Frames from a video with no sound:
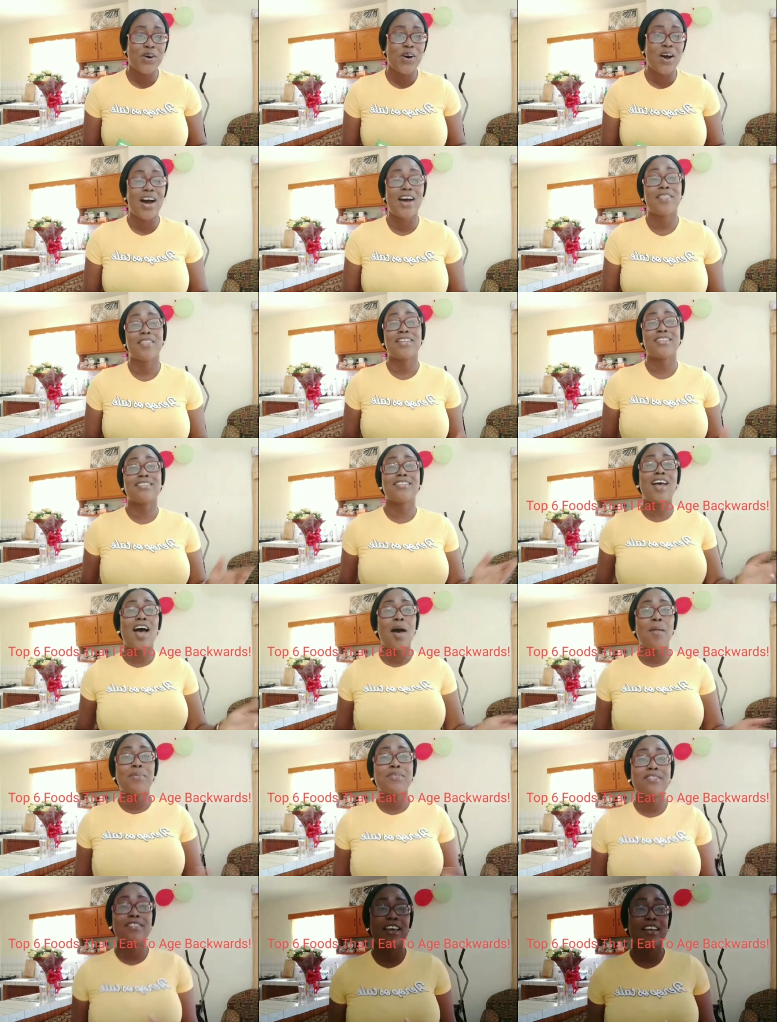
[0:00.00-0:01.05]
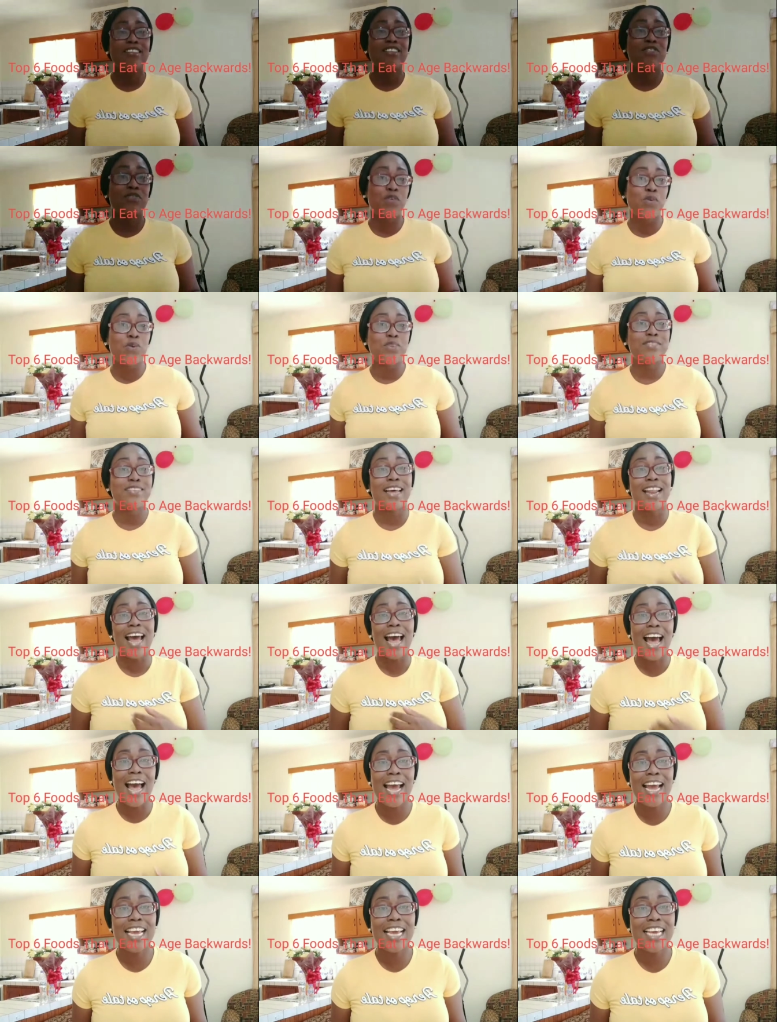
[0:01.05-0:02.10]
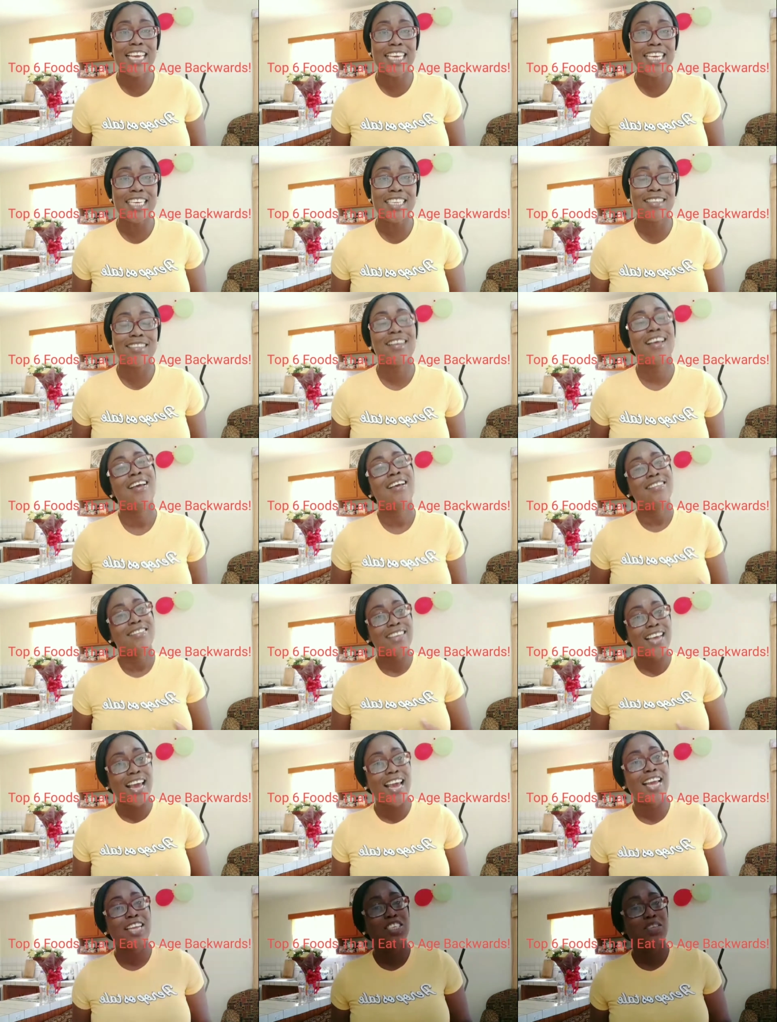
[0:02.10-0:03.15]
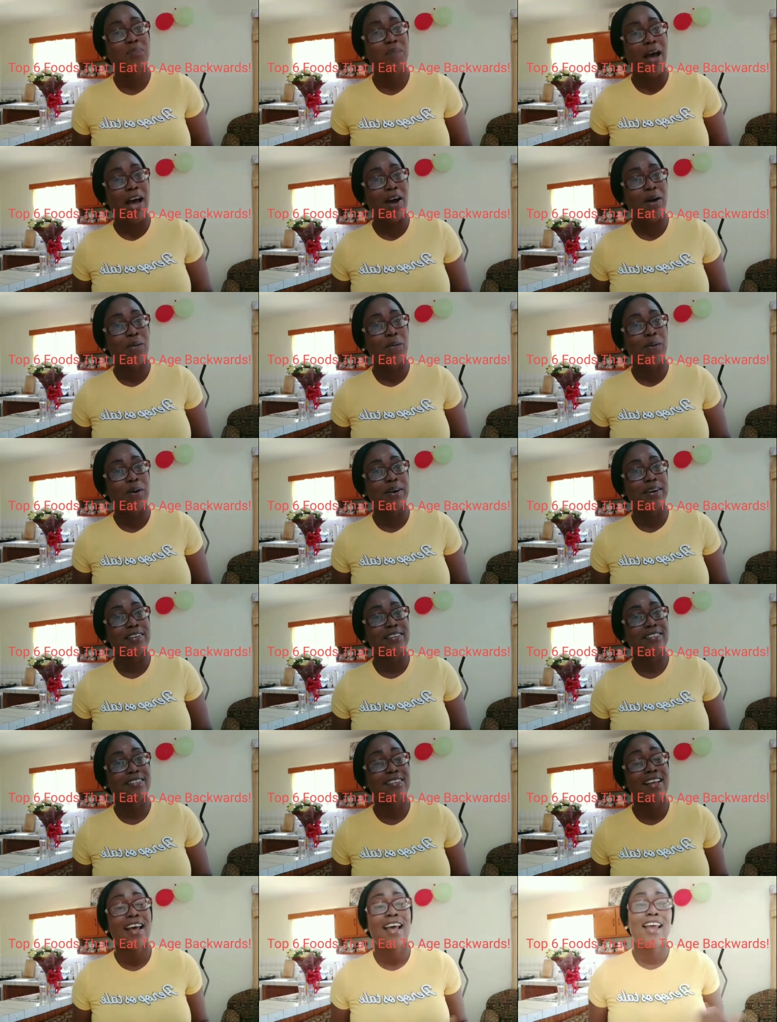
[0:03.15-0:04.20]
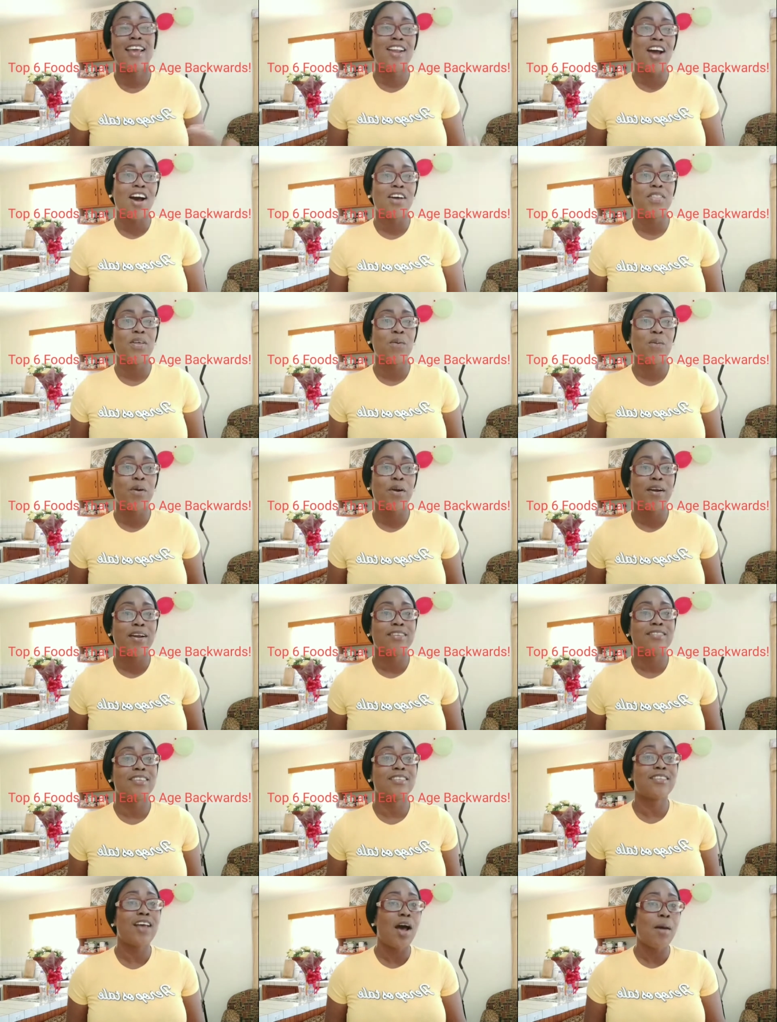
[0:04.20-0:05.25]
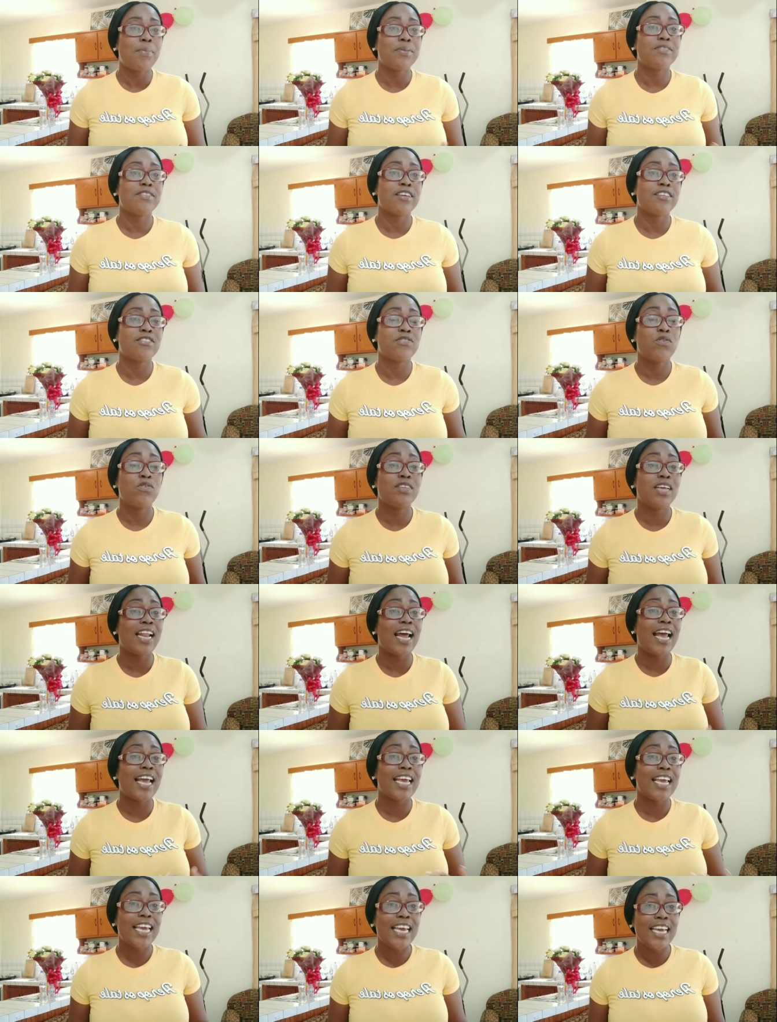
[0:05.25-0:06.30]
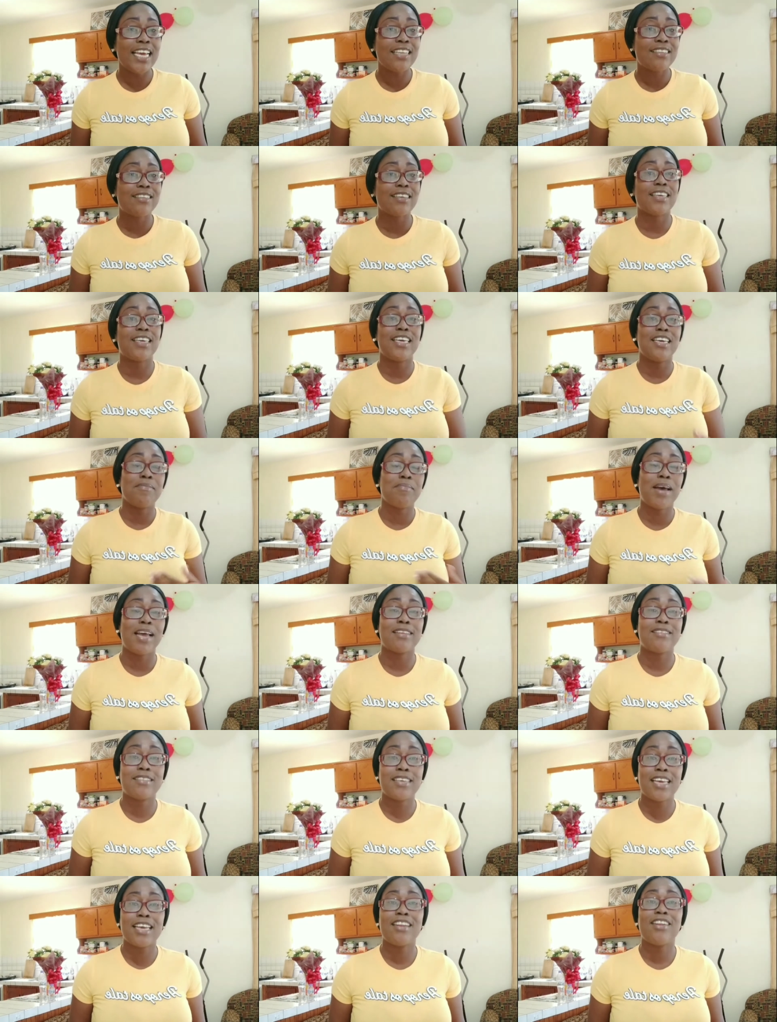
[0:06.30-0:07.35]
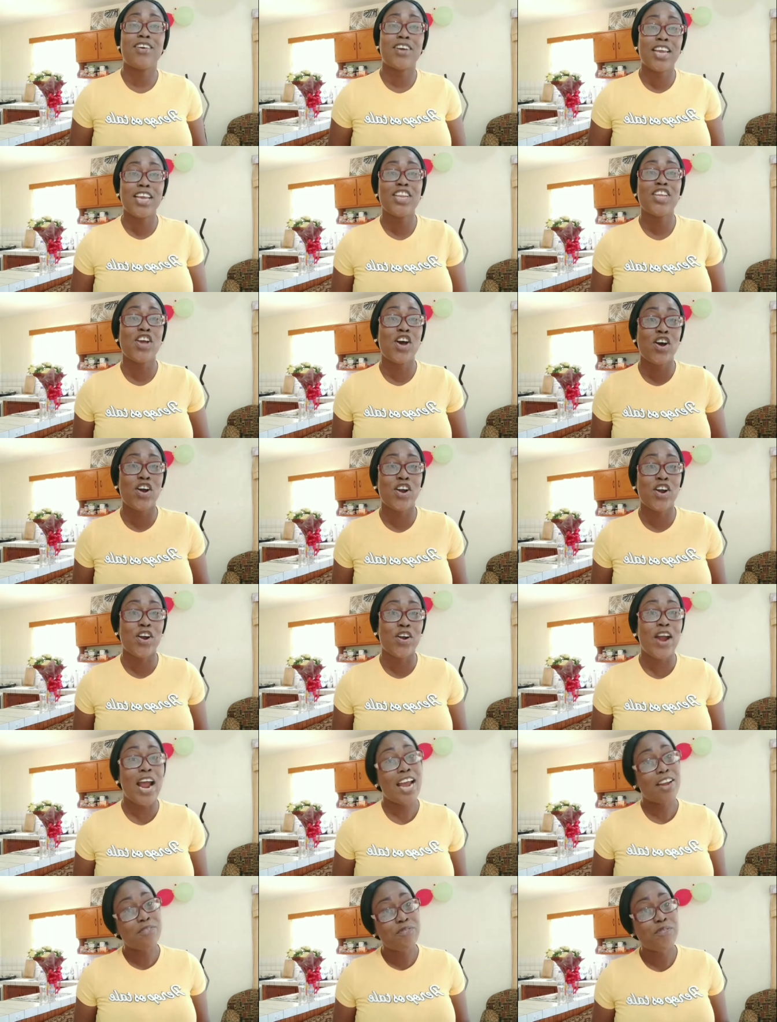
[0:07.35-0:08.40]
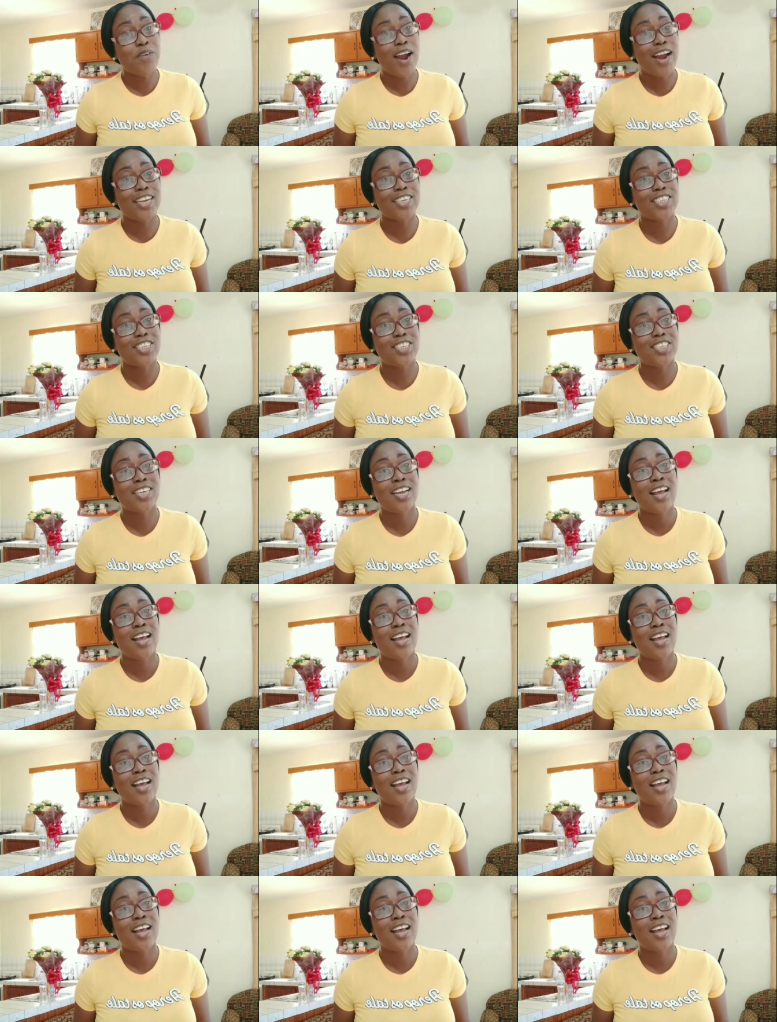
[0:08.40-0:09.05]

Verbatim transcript: on the top six foods that i eat to age backwards in other words the top six foods that i eat to keep my skin looking younger and fresh